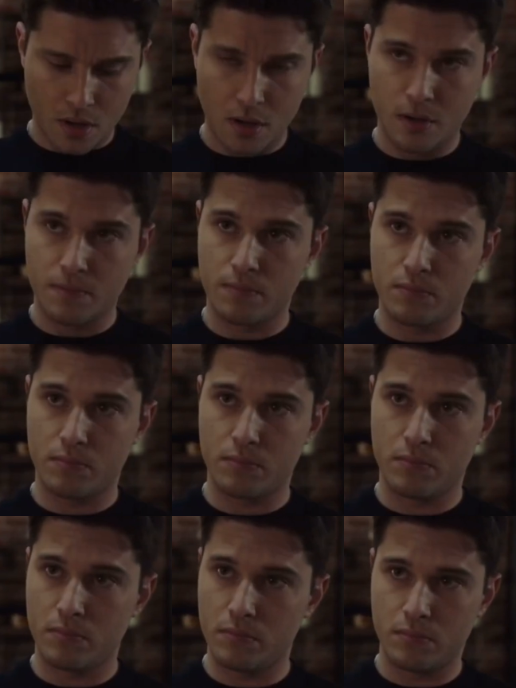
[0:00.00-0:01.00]
Uh,
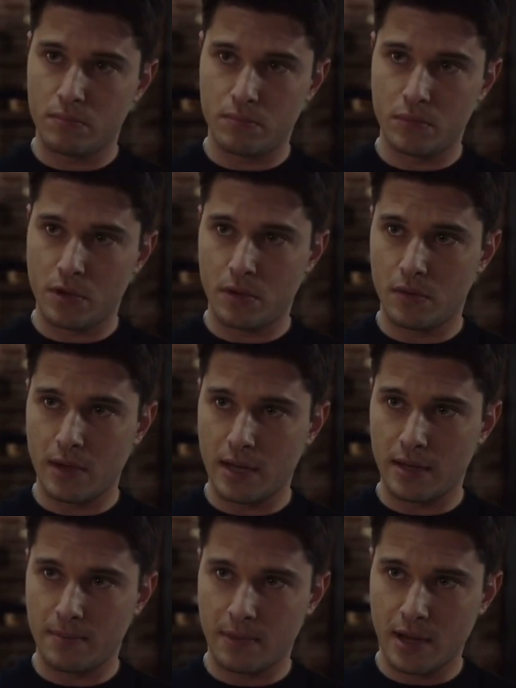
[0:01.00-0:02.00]
no,
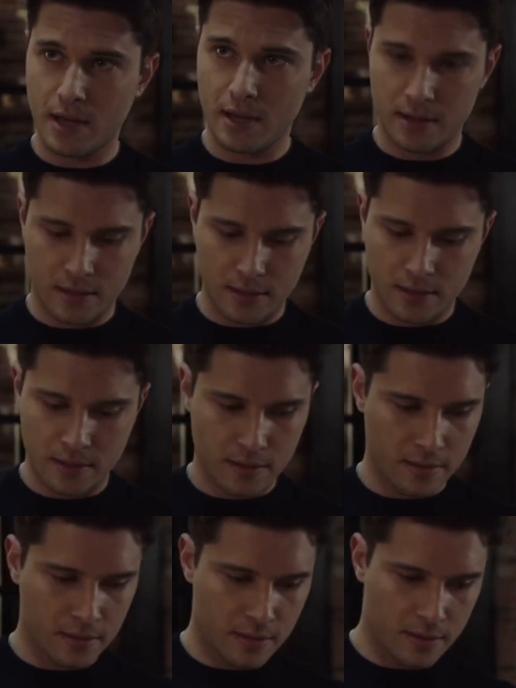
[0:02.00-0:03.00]
I am not.
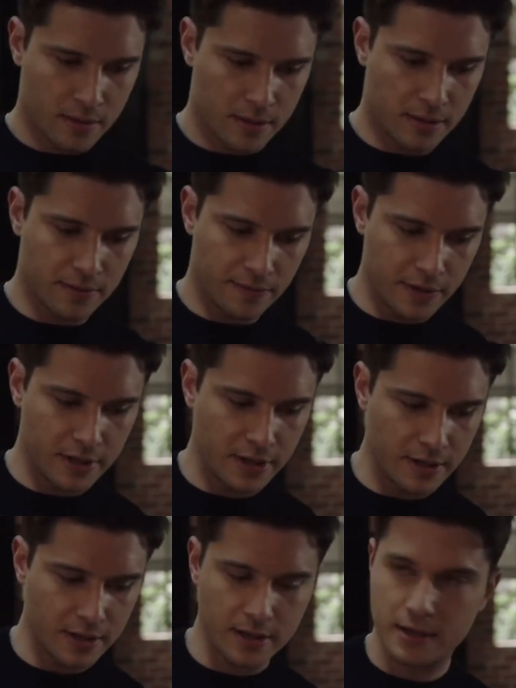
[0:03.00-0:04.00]
This
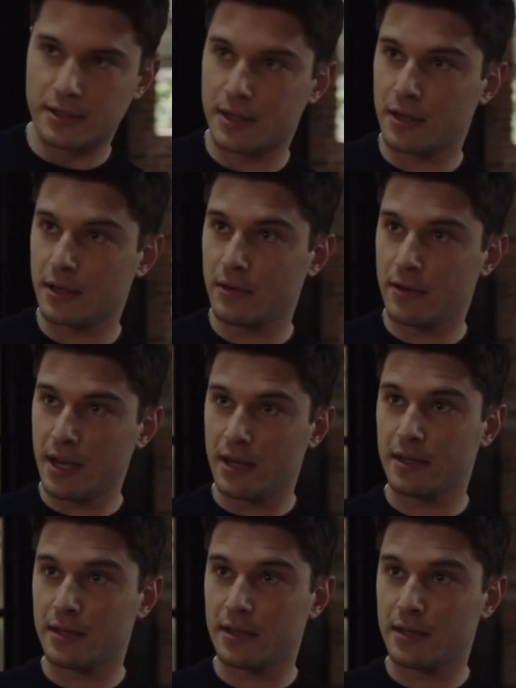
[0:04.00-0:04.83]
officiant is going to unite